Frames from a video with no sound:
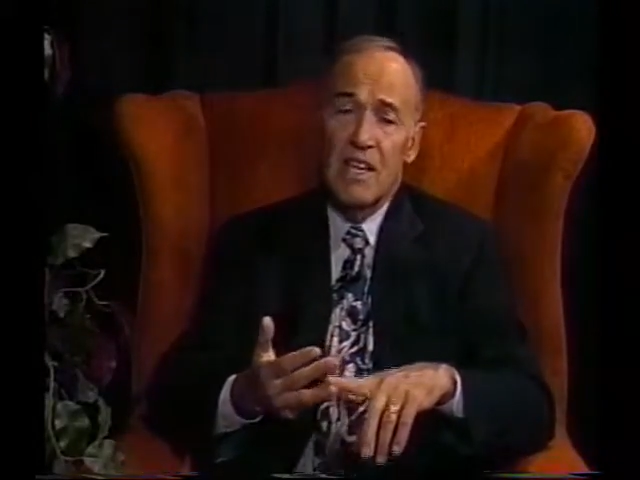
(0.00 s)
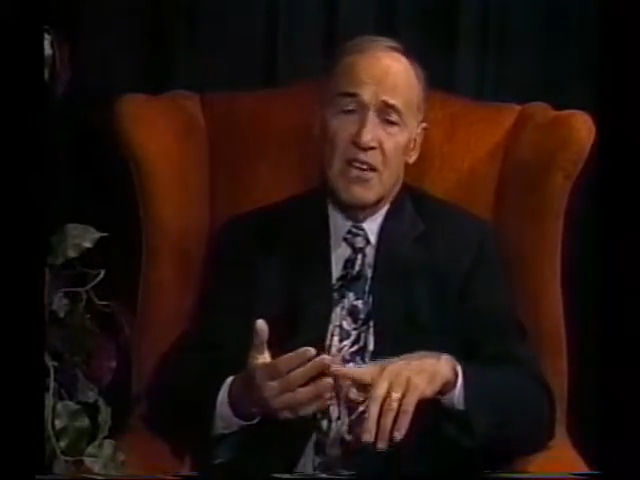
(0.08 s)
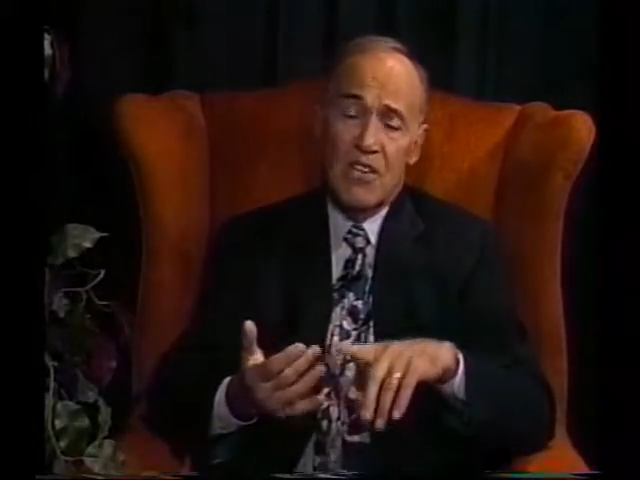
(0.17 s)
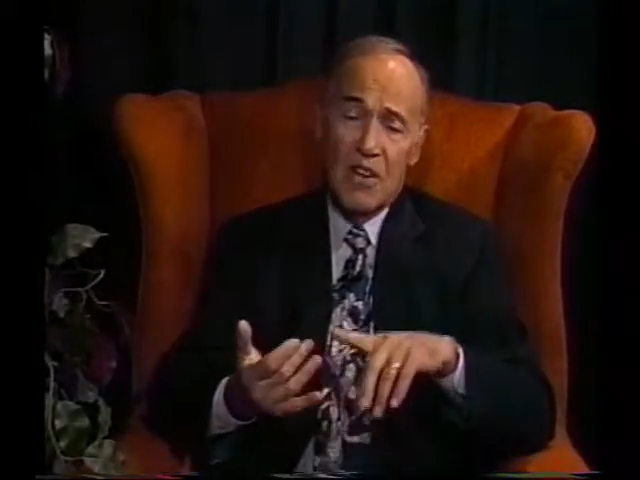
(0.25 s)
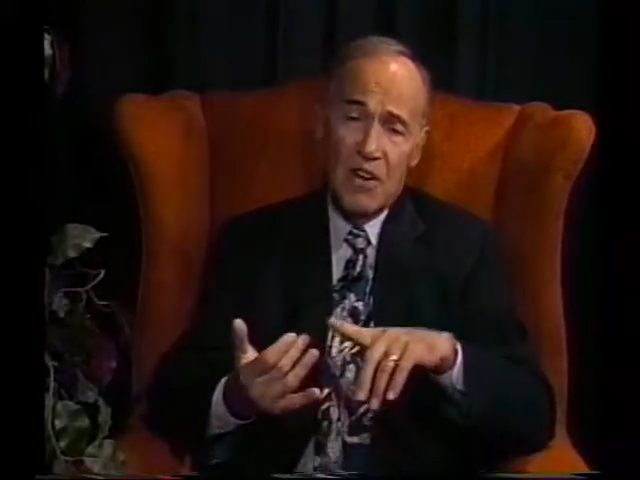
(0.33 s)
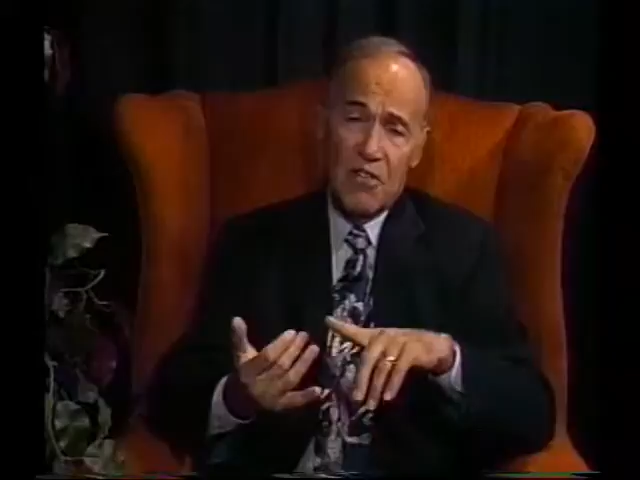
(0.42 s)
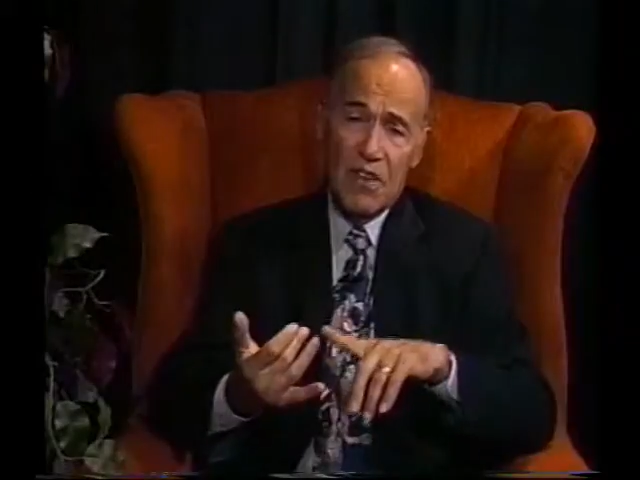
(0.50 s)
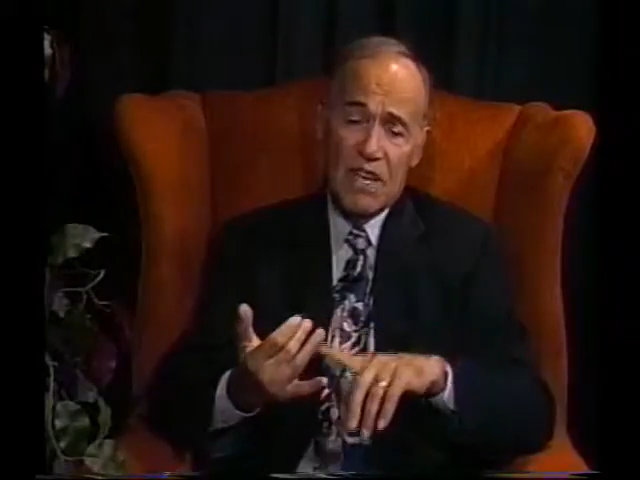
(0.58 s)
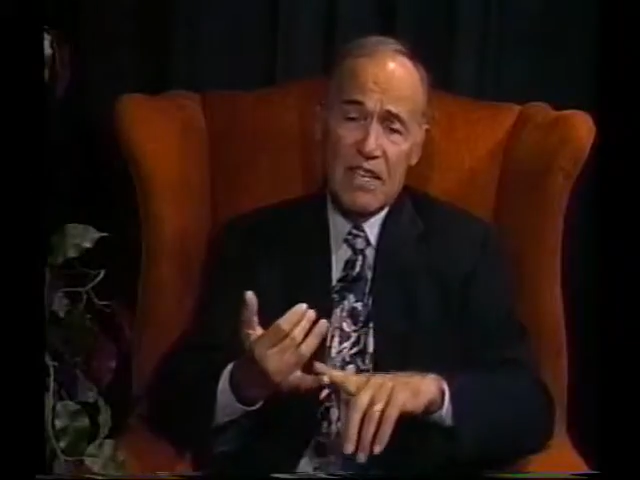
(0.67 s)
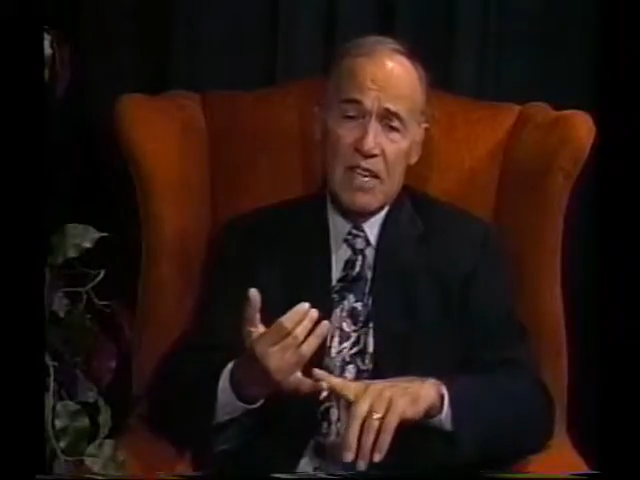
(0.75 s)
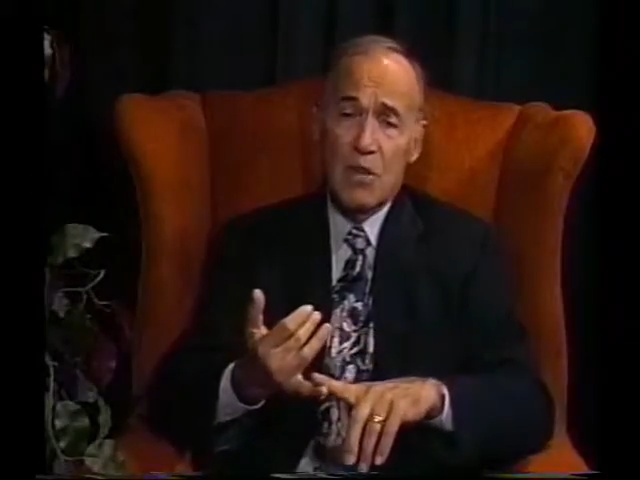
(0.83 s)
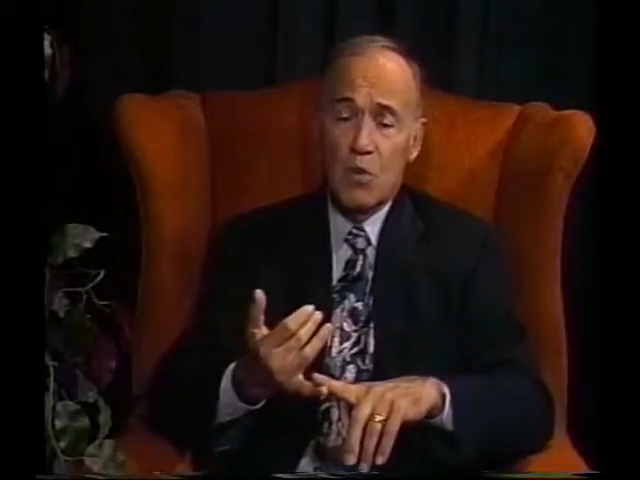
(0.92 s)
They're
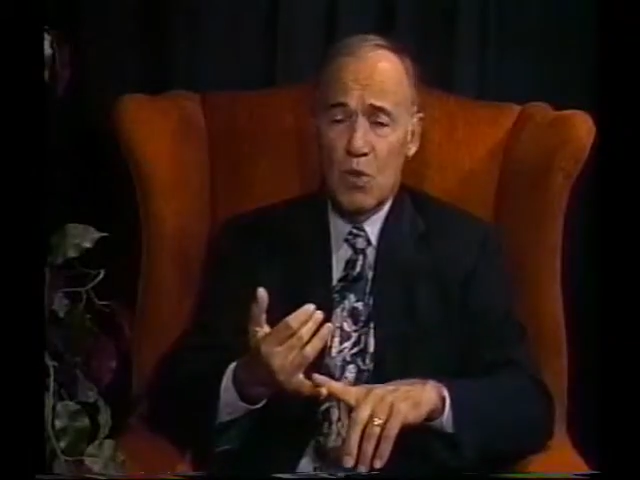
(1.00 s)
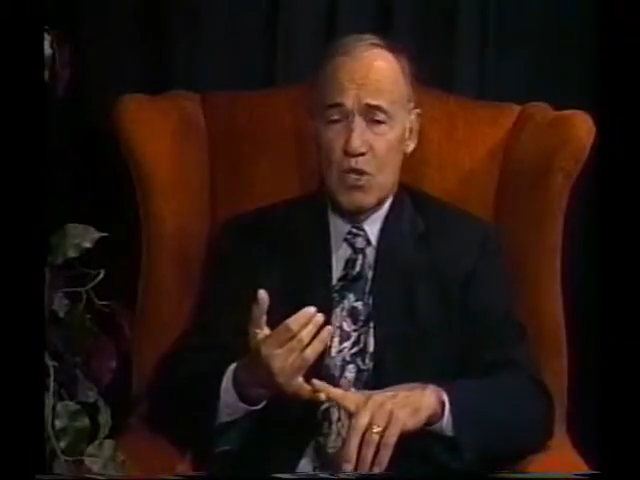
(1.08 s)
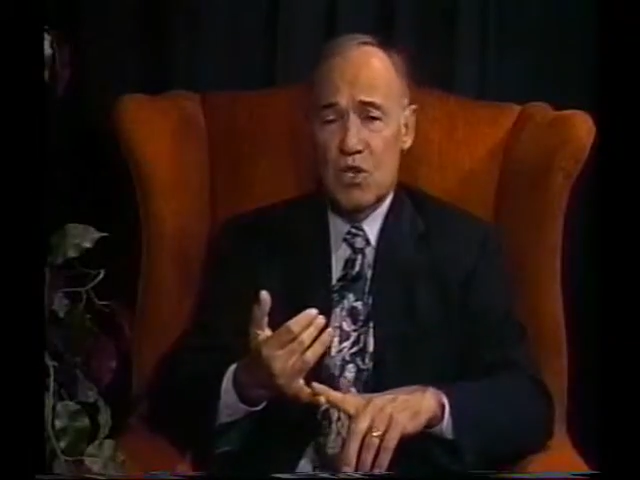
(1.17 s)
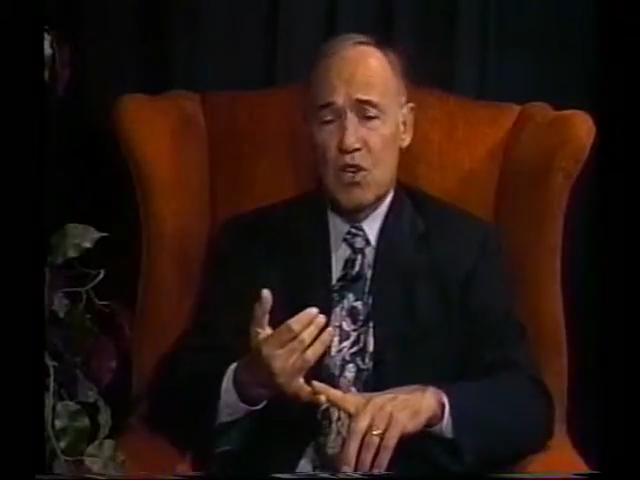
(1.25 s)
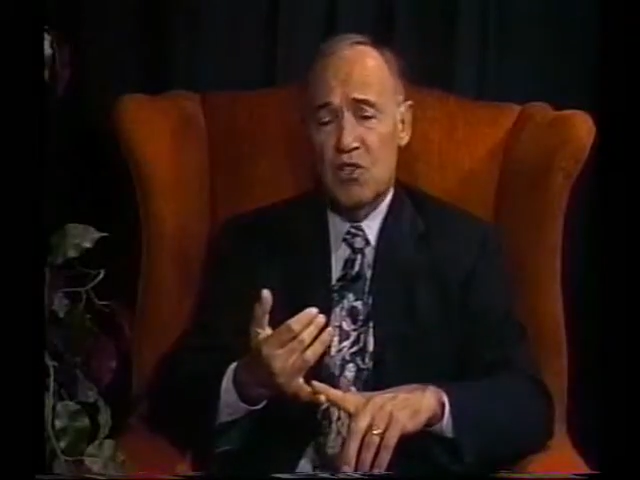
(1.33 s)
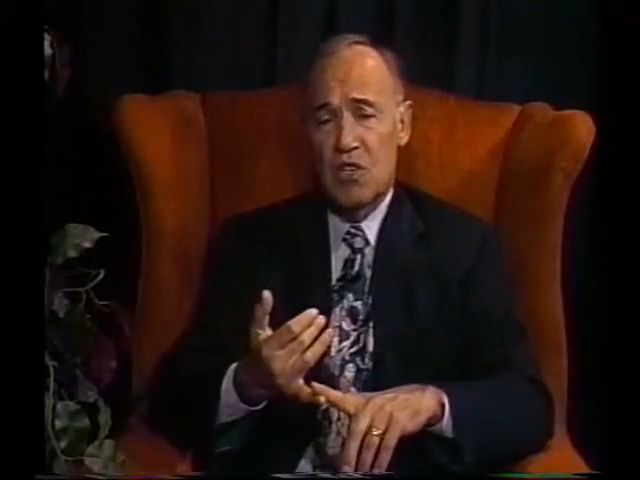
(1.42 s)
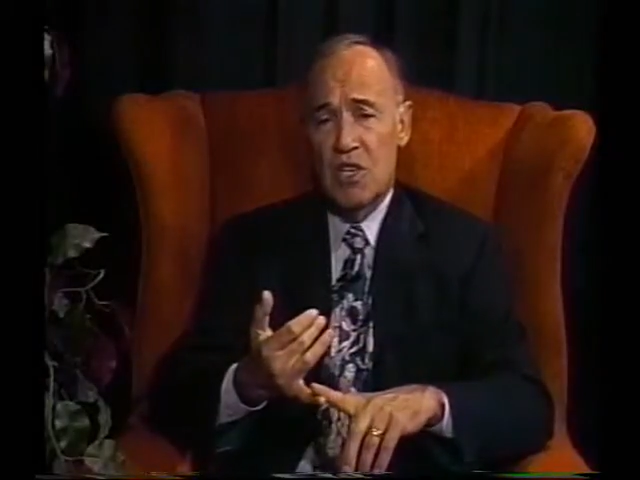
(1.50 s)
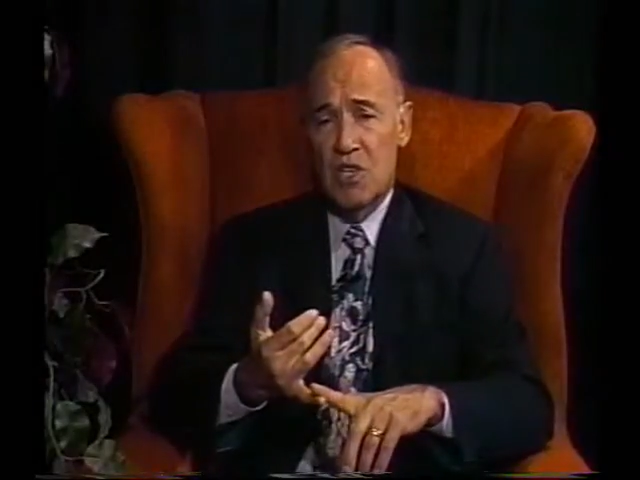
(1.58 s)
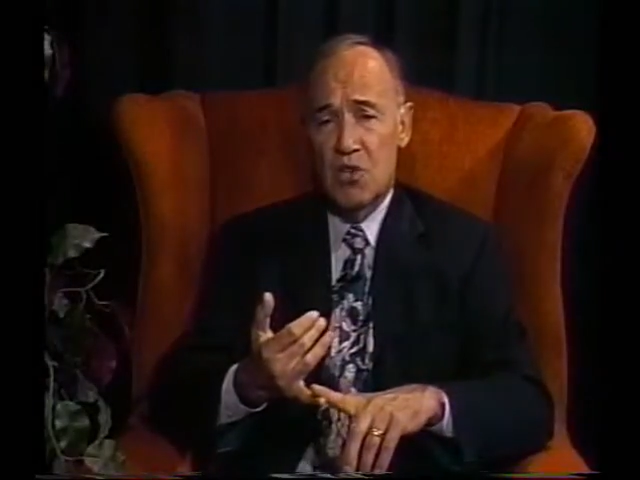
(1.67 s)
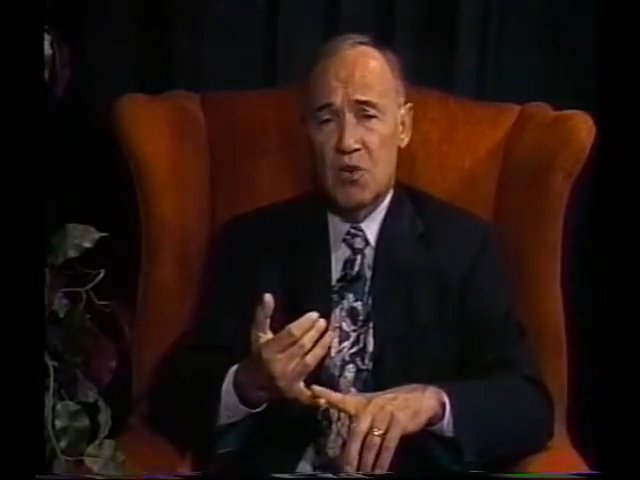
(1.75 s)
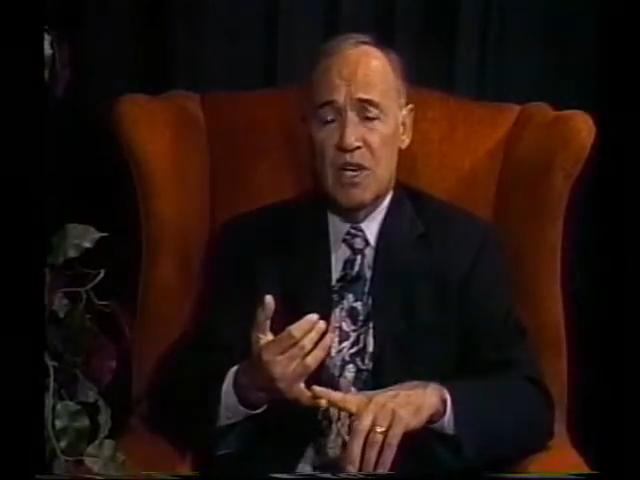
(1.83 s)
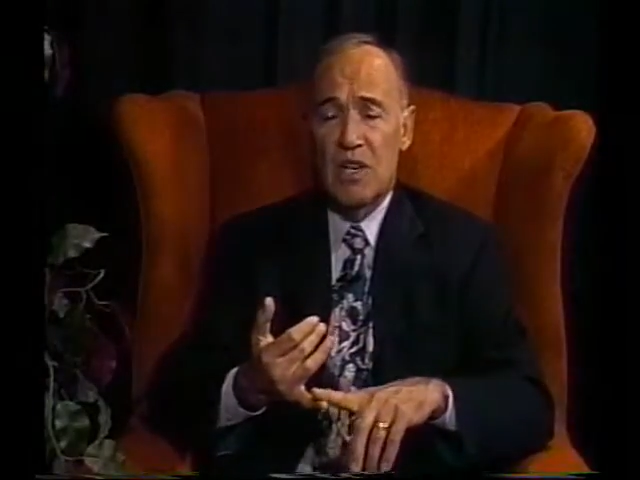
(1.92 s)
affecting the research
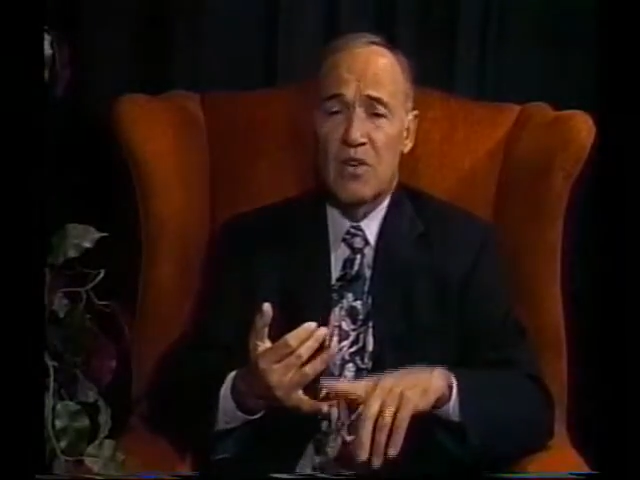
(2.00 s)
industry,